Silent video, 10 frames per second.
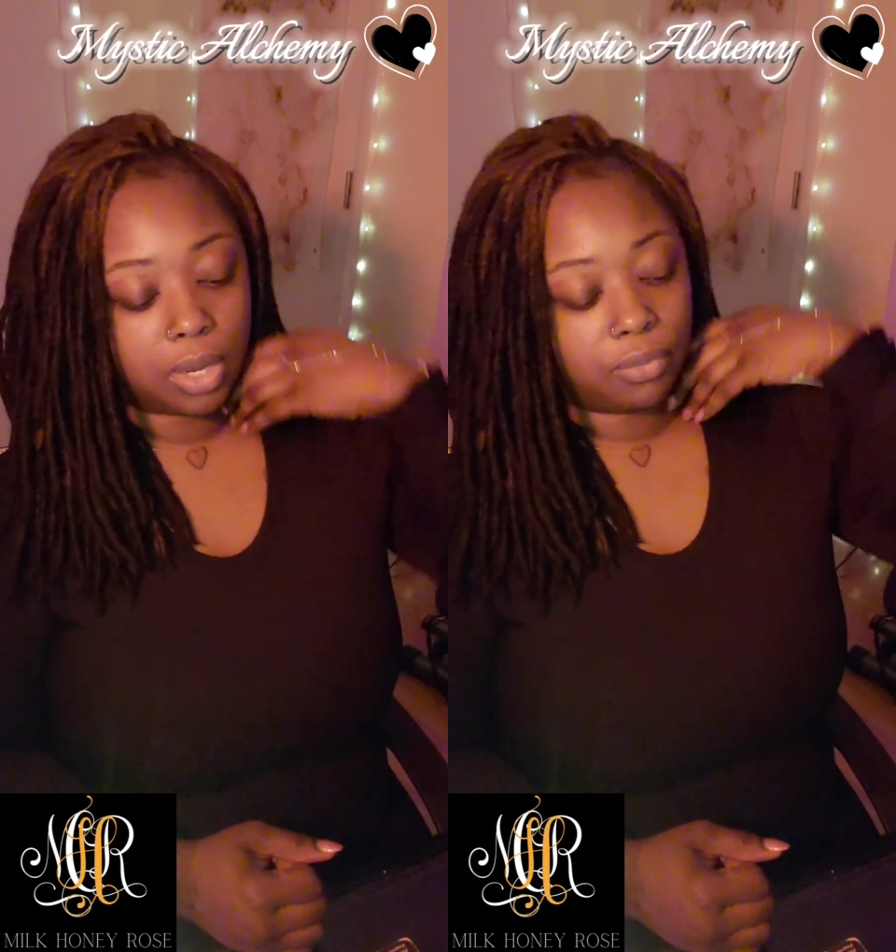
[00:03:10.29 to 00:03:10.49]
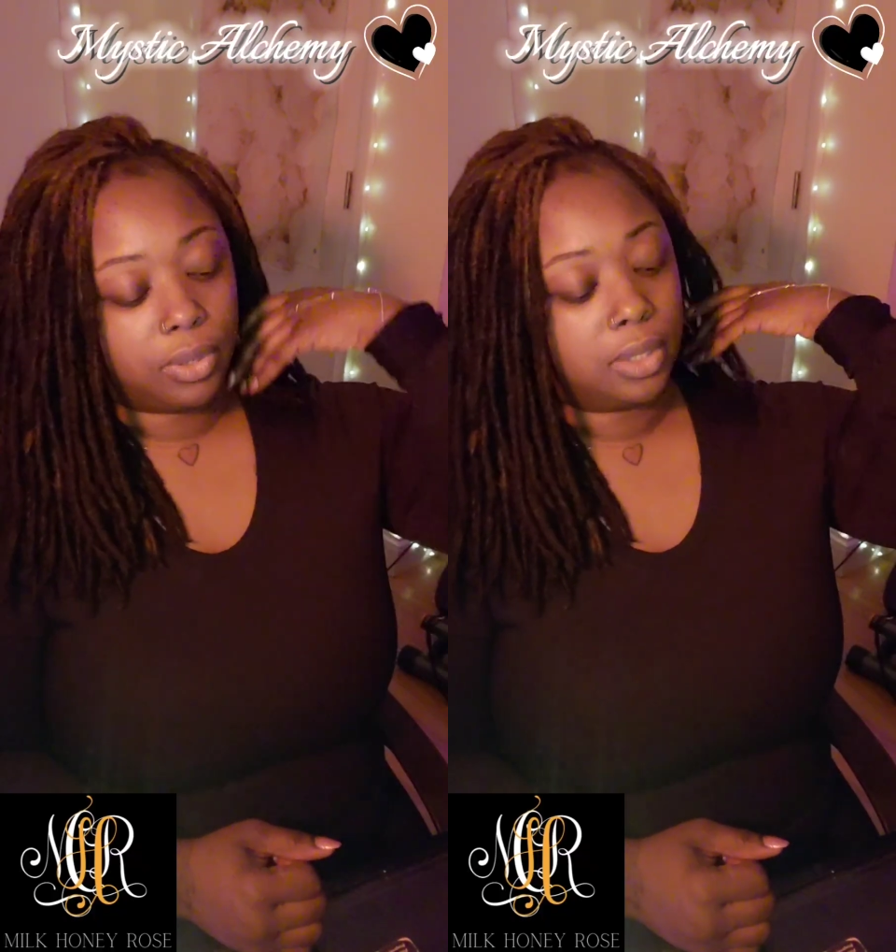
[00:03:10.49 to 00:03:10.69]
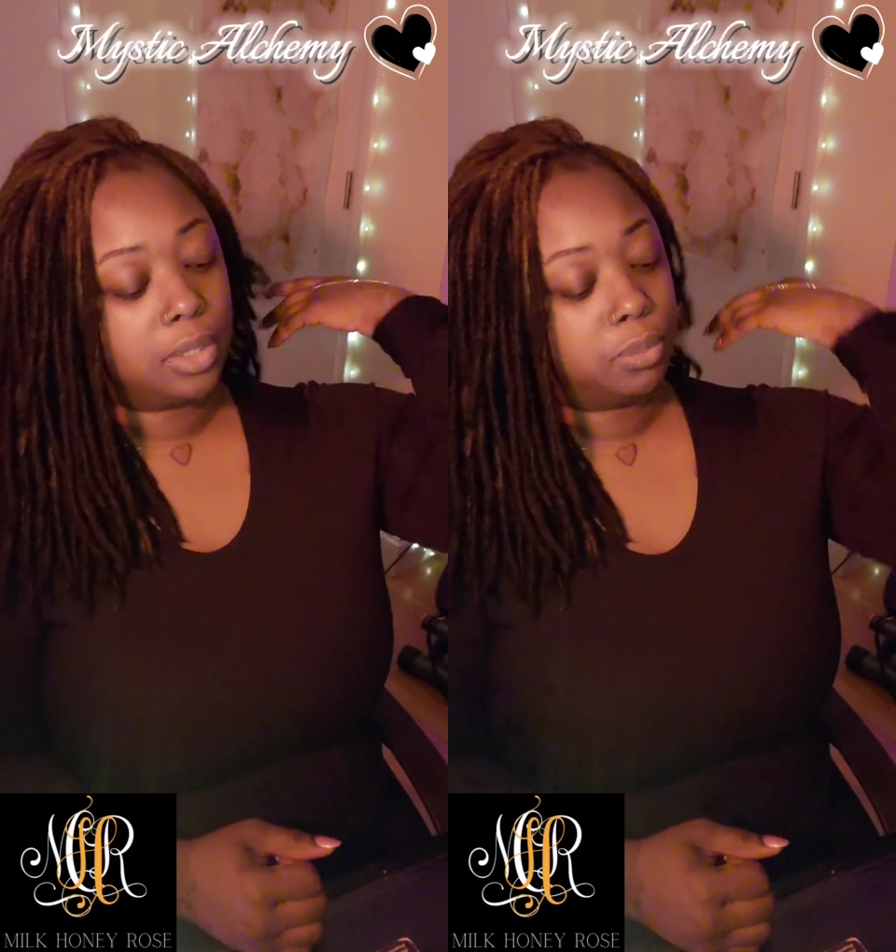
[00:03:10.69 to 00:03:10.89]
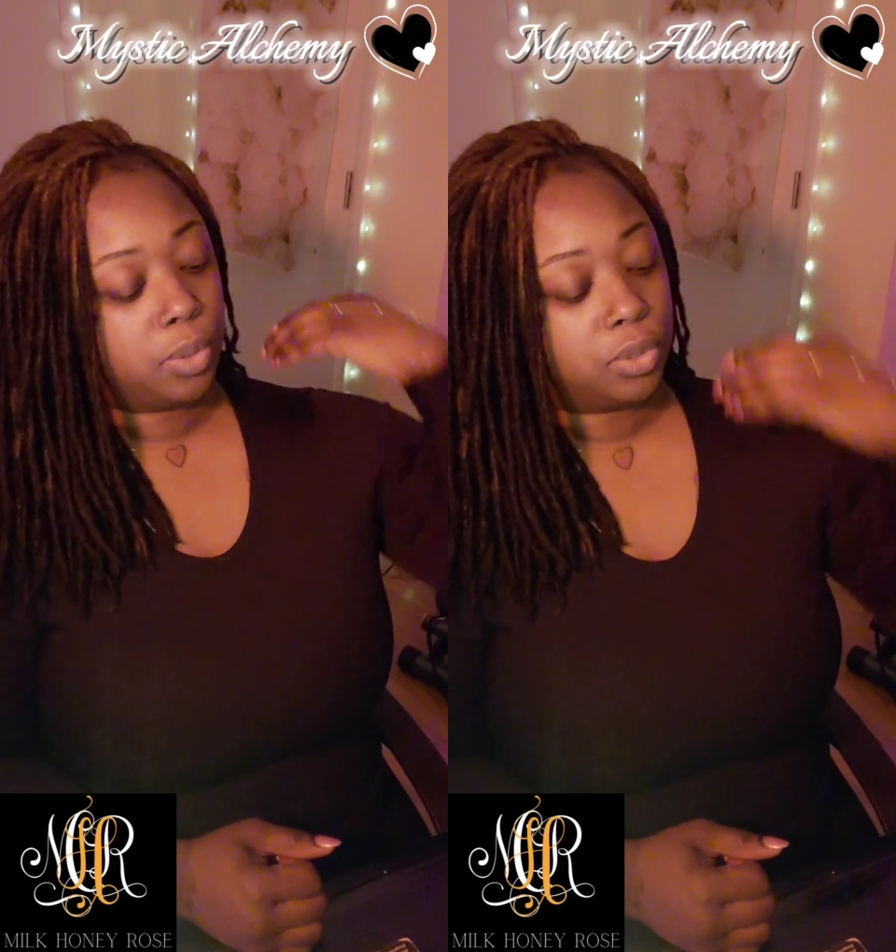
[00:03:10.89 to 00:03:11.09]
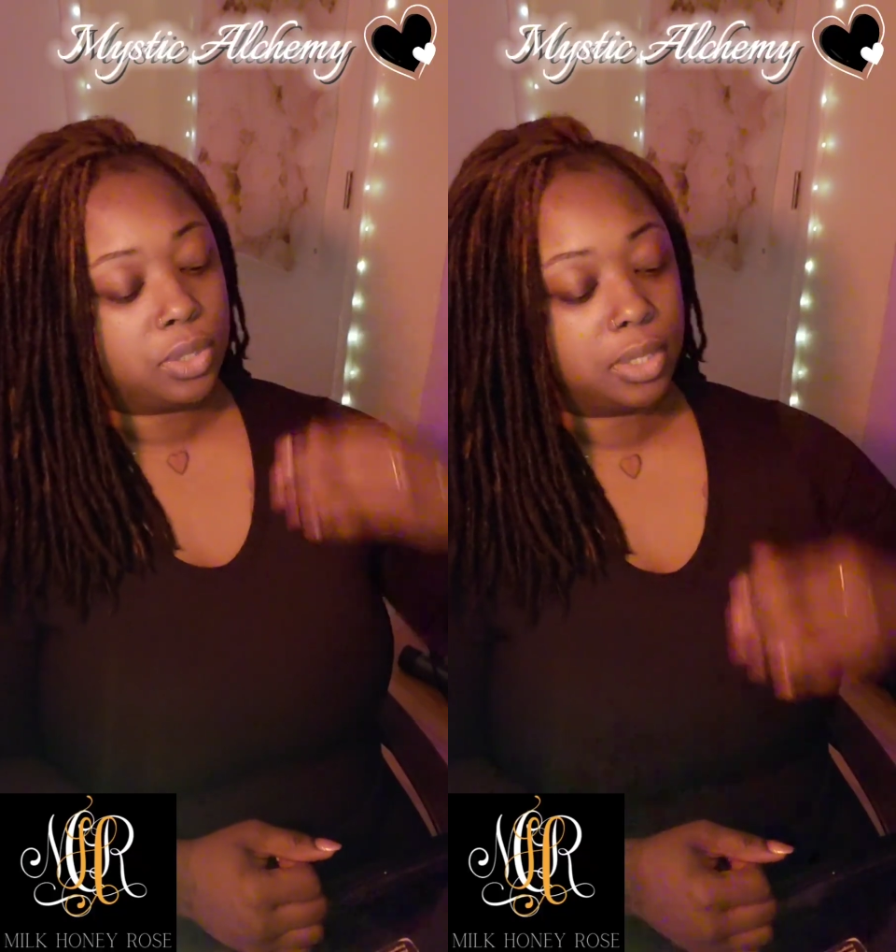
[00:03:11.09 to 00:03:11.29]
I feel like this
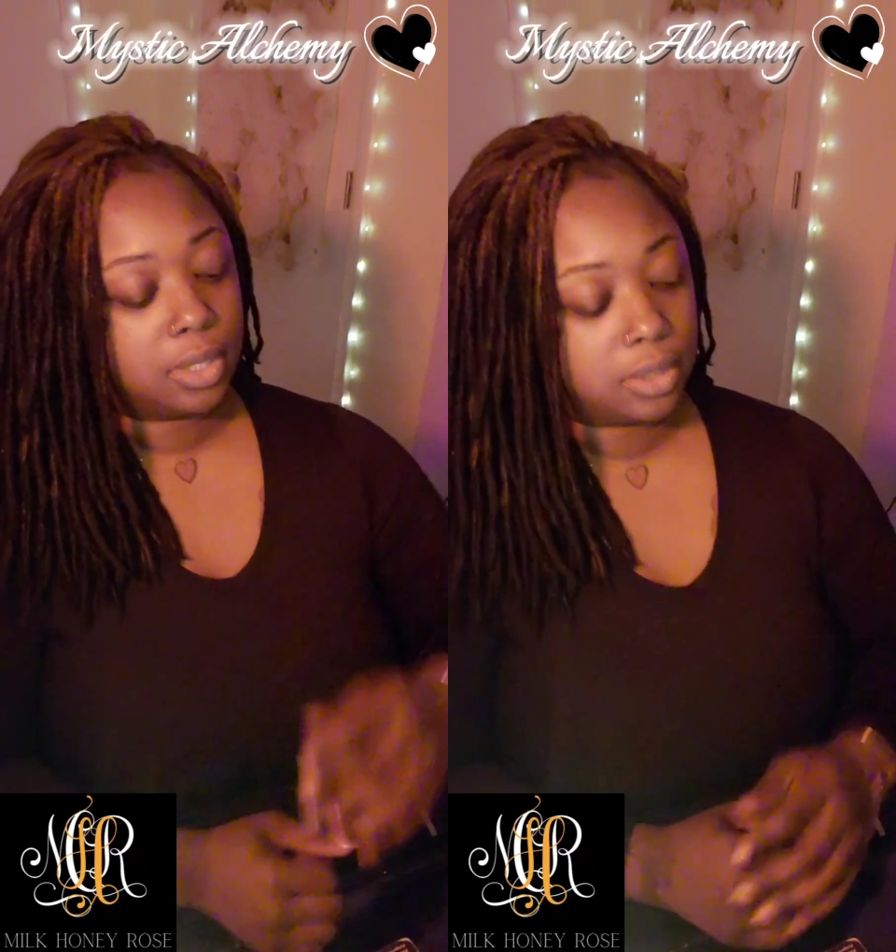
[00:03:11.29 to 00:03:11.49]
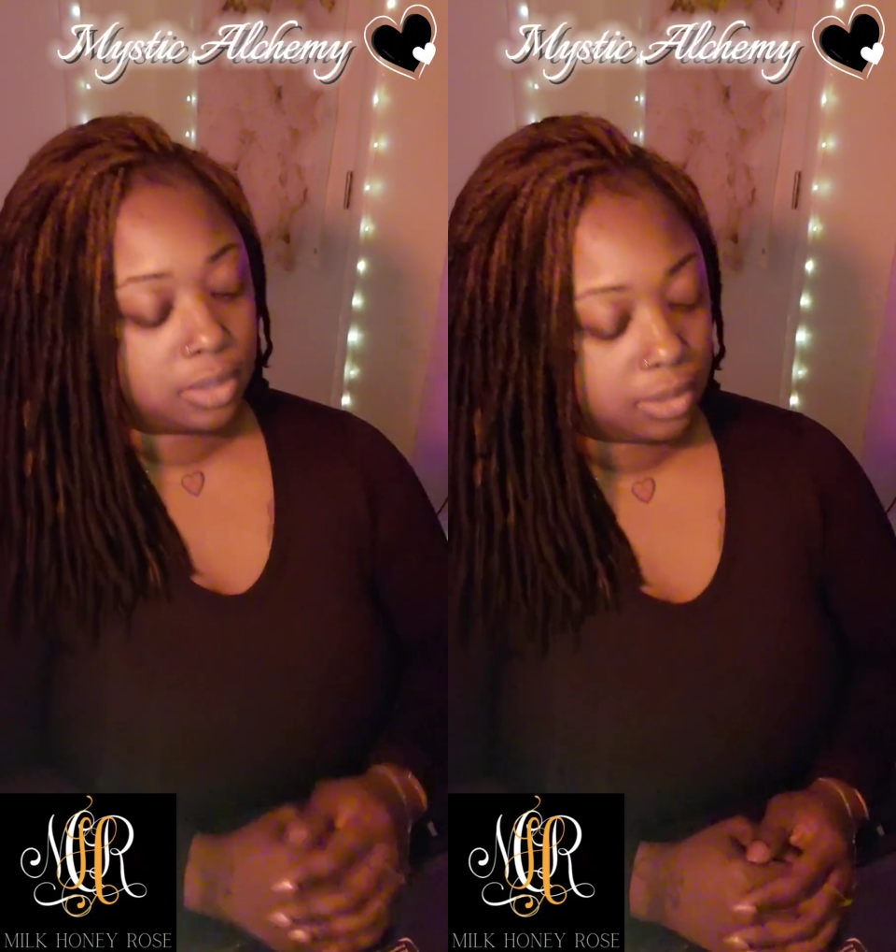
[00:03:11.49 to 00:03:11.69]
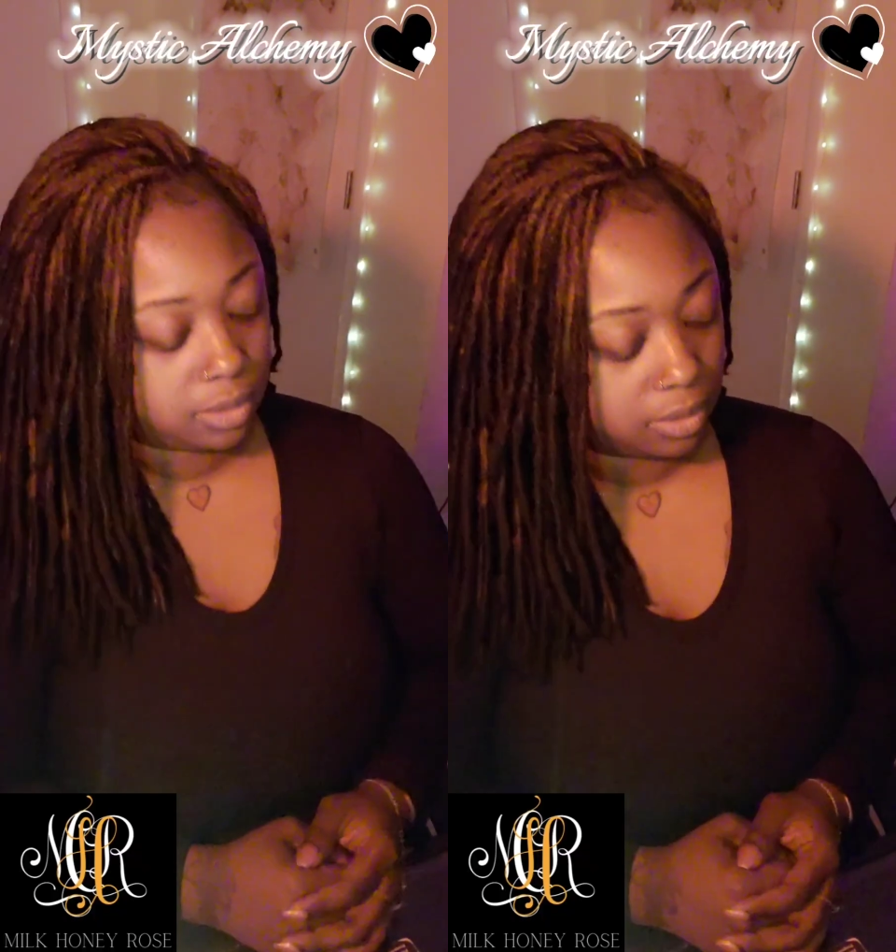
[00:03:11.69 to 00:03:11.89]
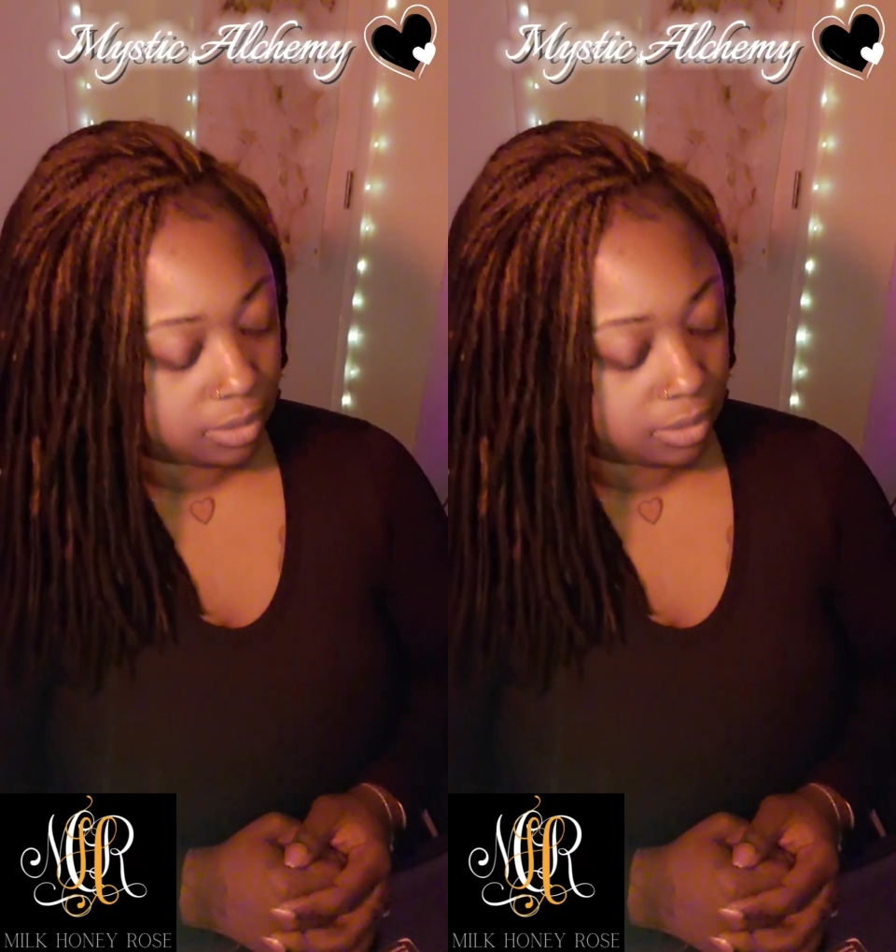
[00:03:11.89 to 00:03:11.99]
person has